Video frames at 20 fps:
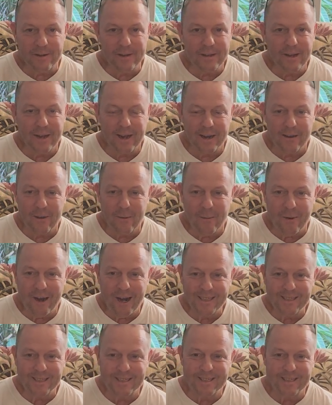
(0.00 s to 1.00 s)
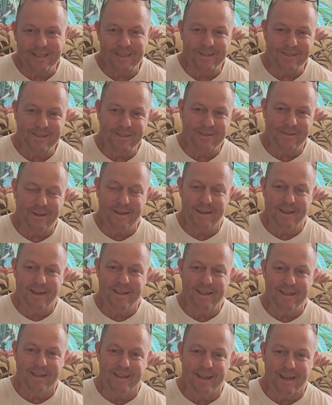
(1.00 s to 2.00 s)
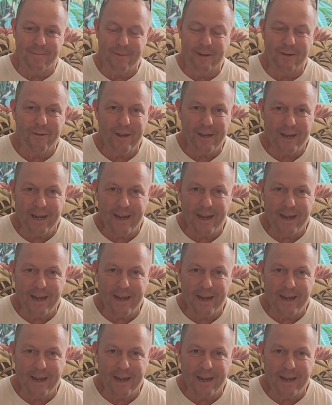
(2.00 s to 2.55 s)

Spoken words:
You got to go watch it, you know. So I think I'm a great